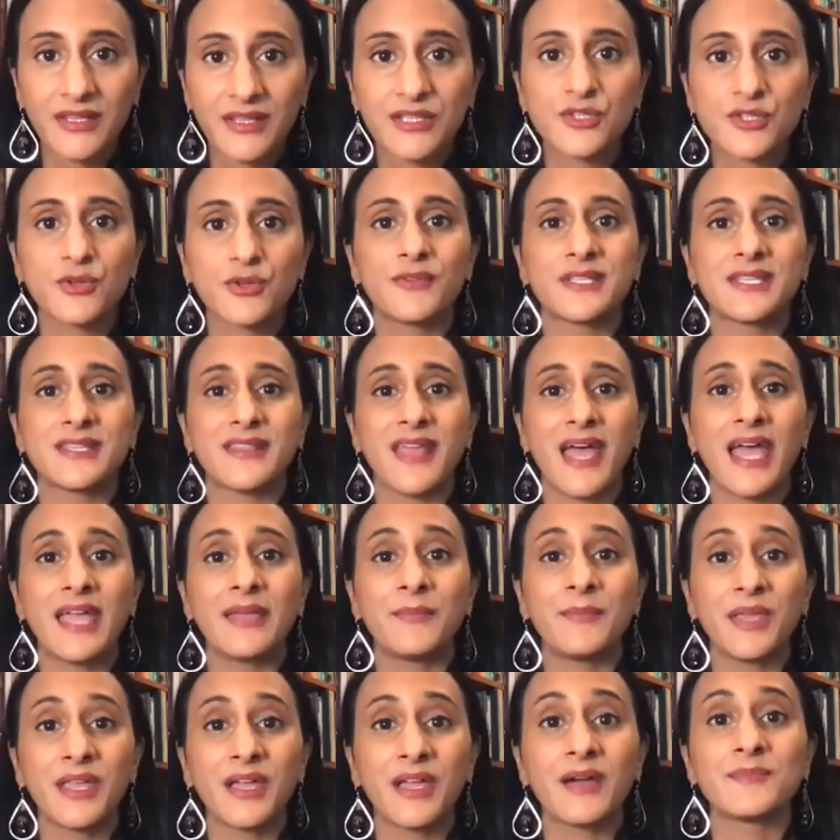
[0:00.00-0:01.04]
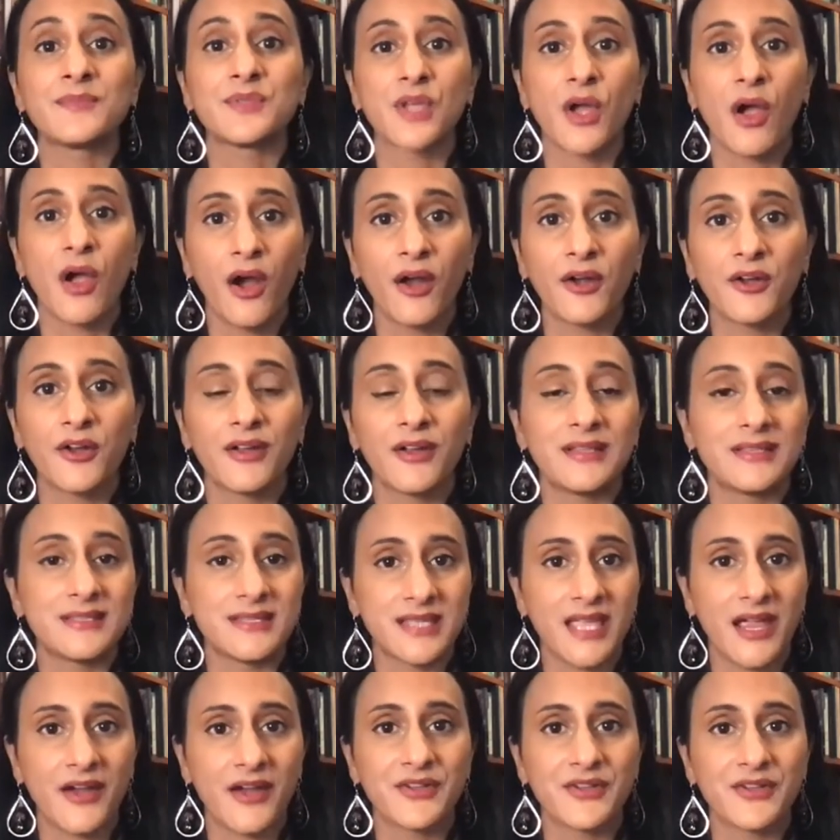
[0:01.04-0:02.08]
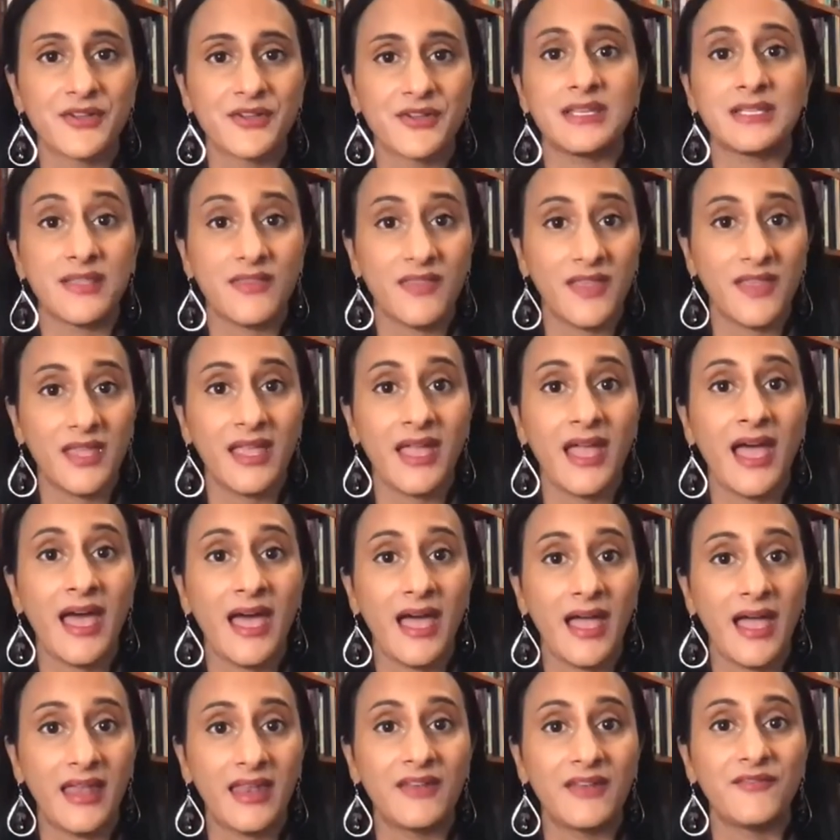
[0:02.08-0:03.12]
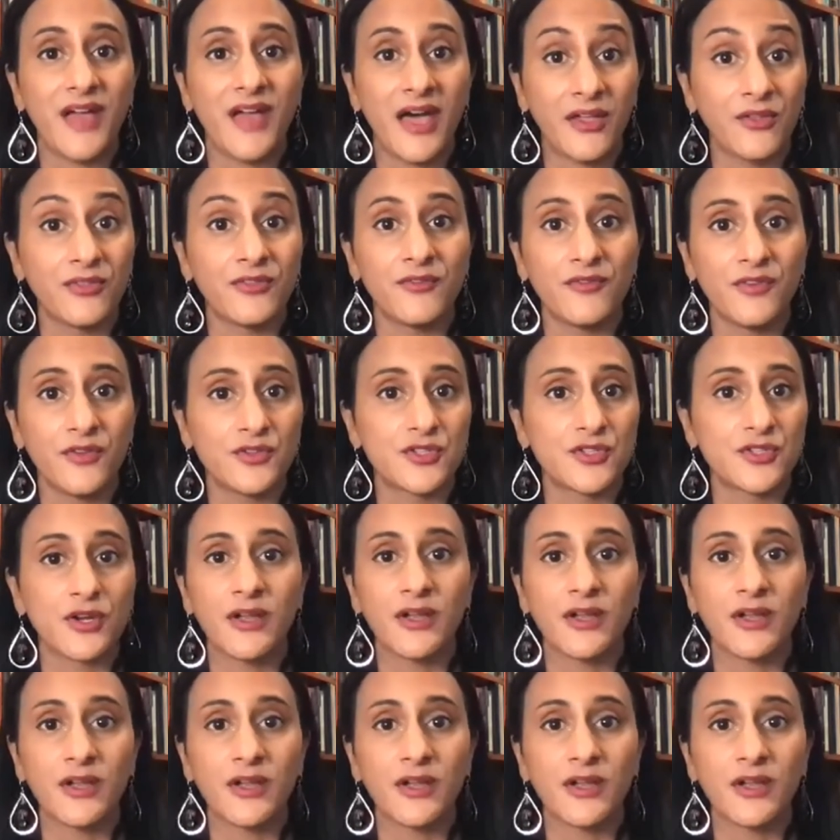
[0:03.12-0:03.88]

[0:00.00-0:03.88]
truth to that. It becomes harder in scarcity to think ahead and value the future.